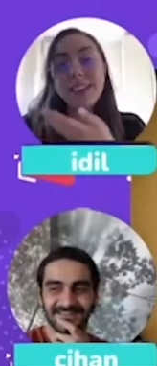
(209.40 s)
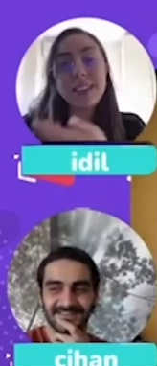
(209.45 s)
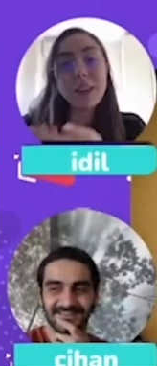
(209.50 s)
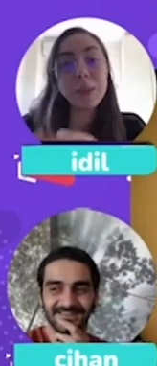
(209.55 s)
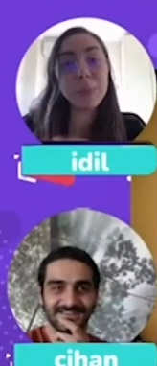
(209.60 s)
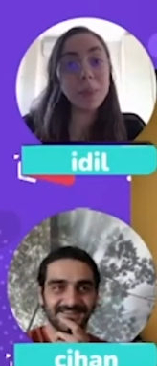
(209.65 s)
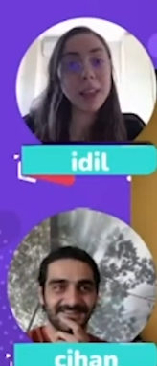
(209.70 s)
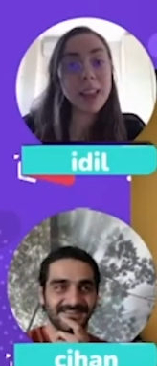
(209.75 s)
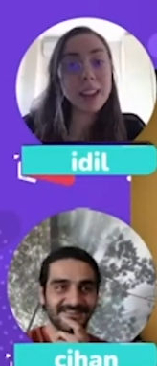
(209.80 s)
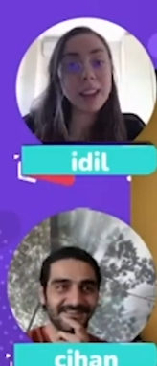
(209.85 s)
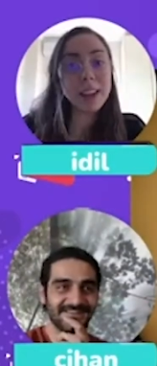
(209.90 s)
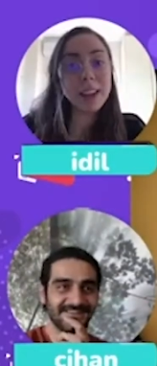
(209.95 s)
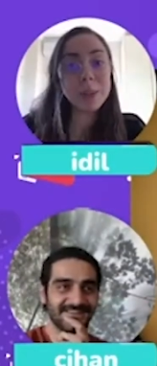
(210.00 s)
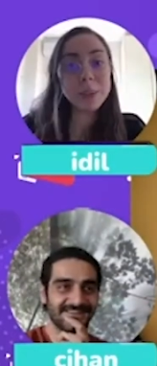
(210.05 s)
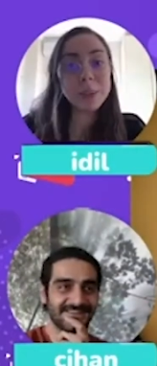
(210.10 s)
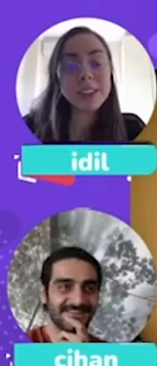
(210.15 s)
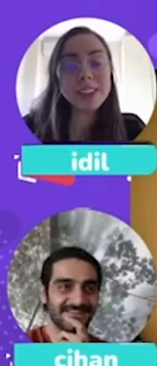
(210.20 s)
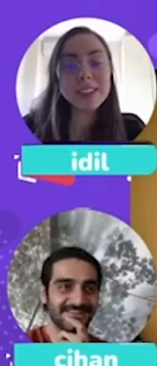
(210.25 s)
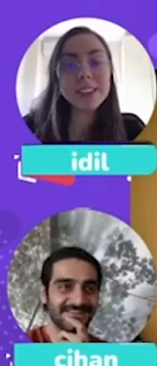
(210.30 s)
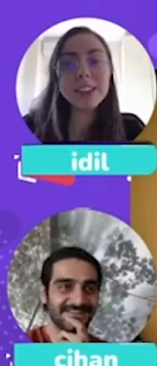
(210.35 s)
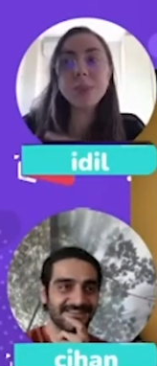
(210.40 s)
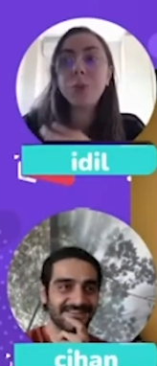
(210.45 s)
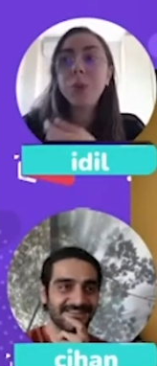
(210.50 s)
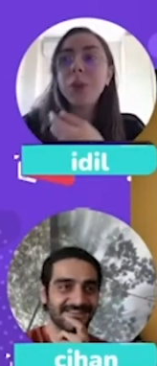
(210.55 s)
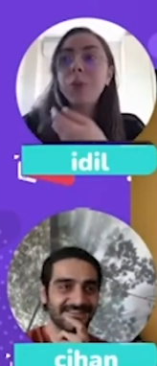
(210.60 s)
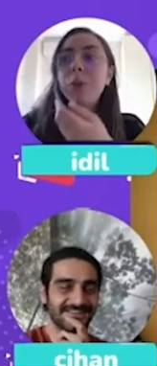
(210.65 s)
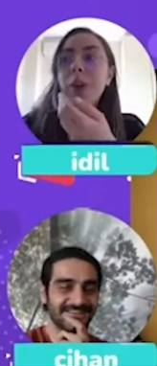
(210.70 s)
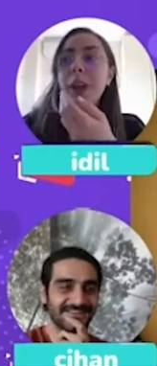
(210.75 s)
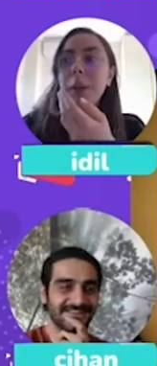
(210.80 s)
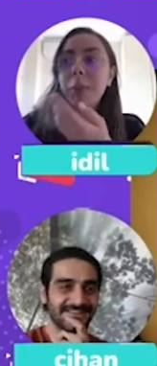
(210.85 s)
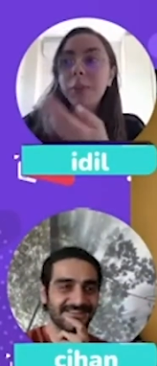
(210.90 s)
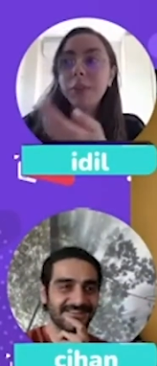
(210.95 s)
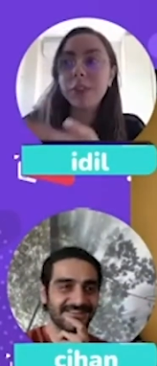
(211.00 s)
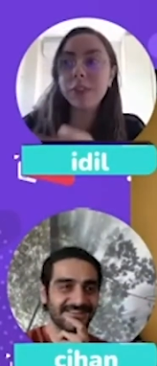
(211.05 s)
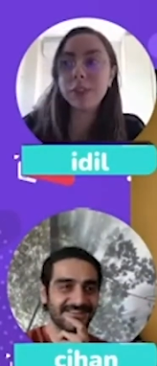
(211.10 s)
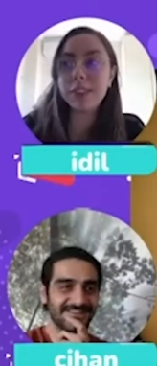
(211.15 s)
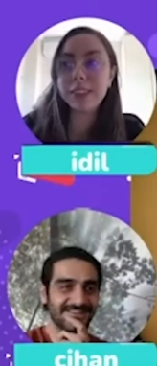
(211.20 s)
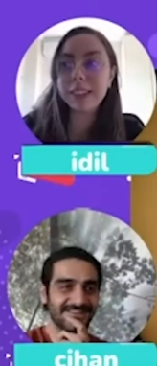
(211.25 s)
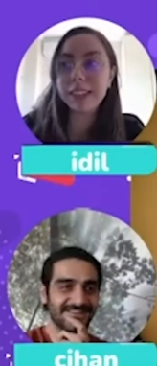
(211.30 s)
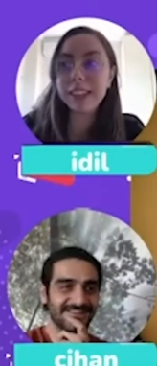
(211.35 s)
Speaker 1: a planet. But since we were able to
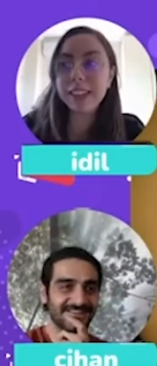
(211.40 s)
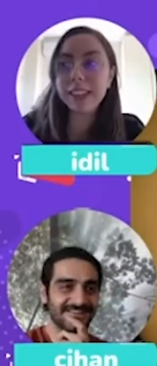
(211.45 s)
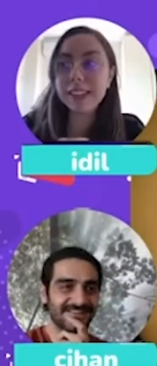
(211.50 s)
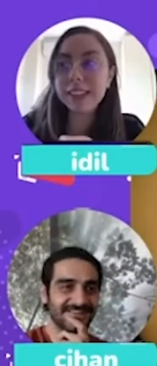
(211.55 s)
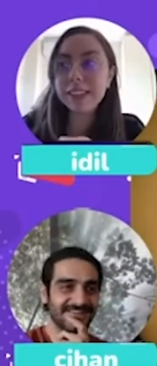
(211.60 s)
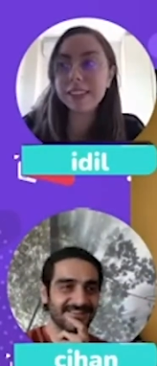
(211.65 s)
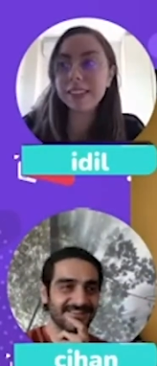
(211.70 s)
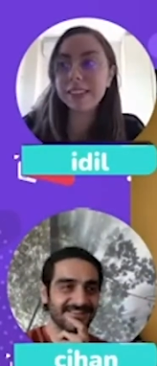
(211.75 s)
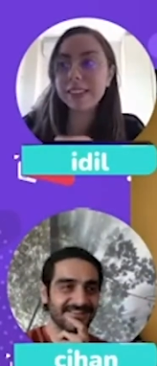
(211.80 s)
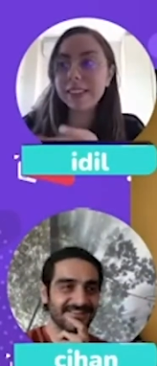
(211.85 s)
see this